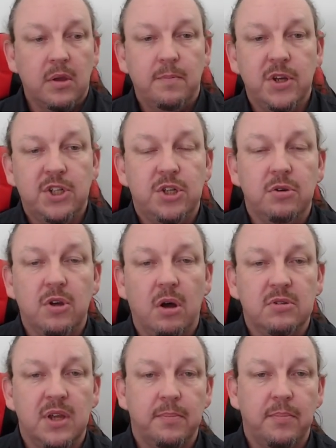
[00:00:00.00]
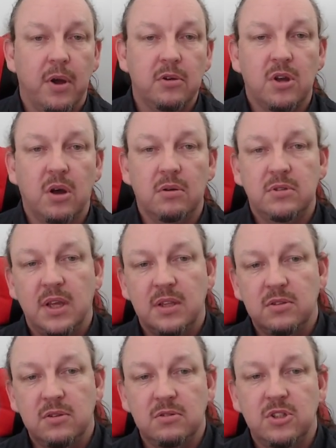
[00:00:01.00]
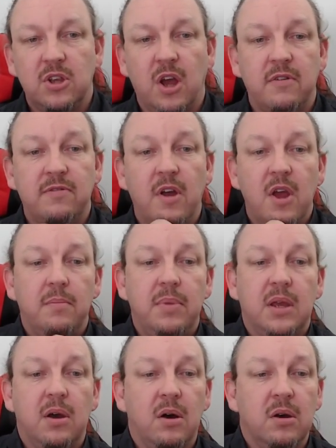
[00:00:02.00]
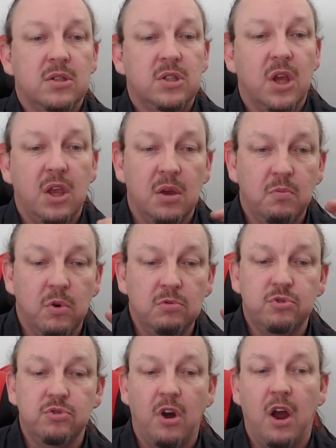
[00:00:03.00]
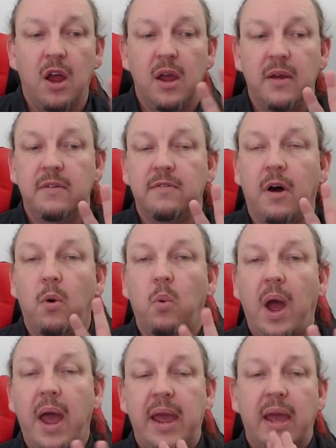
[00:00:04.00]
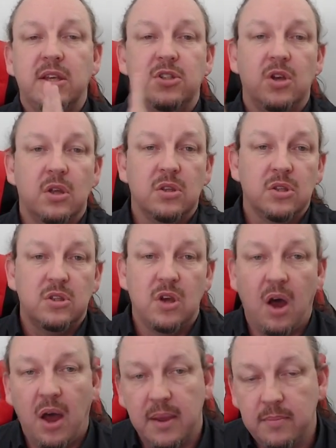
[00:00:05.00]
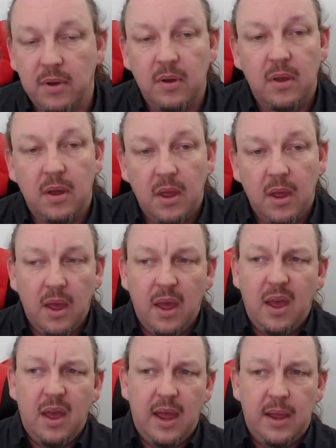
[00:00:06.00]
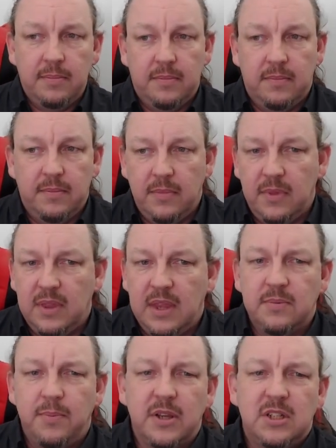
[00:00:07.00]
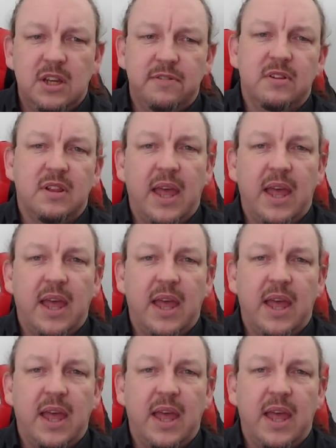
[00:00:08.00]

pursue content, post content, do stuff because it will drive away a certain type. And there's a bunch of different